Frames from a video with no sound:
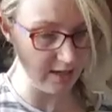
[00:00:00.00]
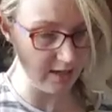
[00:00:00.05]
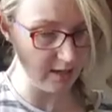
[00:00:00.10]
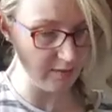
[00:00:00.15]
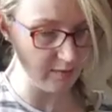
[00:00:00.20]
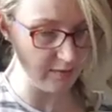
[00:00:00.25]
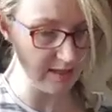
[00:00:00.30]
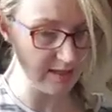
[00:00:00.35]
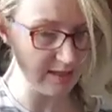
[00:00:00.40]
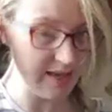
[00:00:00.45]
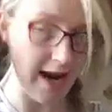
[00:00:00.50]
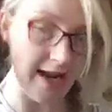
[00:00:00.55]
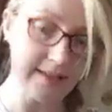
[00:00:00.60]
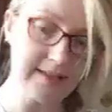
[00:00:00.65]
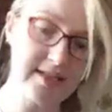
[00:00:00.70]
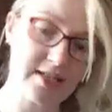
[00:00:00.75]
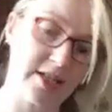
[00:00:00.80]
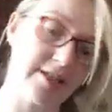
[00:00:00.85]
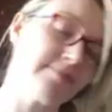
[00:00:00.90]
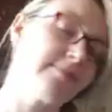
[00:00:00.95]
It was
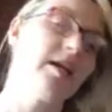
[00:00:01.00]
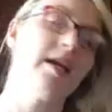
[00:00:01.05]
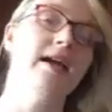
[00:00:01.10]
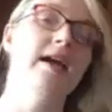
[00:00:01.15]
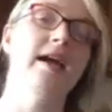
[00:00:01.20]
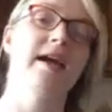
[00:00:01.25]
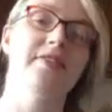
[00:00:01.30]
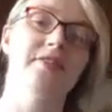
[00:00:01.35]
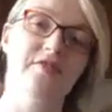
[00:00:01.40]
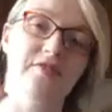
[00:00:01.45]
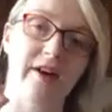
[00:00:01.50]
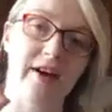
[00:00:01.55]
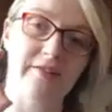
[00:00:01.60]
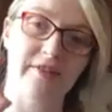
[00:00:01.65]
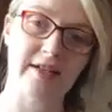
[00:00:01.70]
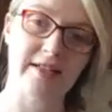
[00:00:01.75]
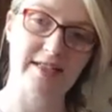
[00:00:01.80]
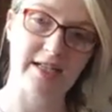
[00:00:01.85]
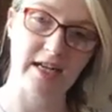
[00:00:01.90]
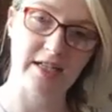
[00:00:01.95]
Cancer at the very,
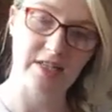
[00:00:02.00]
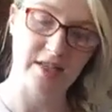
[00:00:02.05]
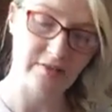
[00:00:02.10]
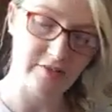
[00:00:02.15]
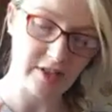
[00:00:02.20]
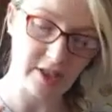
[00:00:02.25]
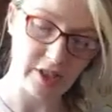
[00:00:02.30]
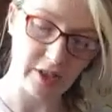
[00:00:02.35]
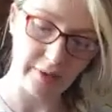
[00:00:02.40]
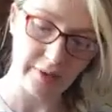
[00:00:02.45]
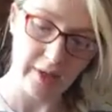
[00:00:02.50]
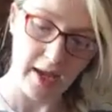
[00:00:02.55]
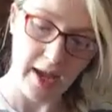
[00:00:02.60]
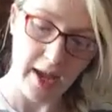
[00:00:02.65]
very start of the video.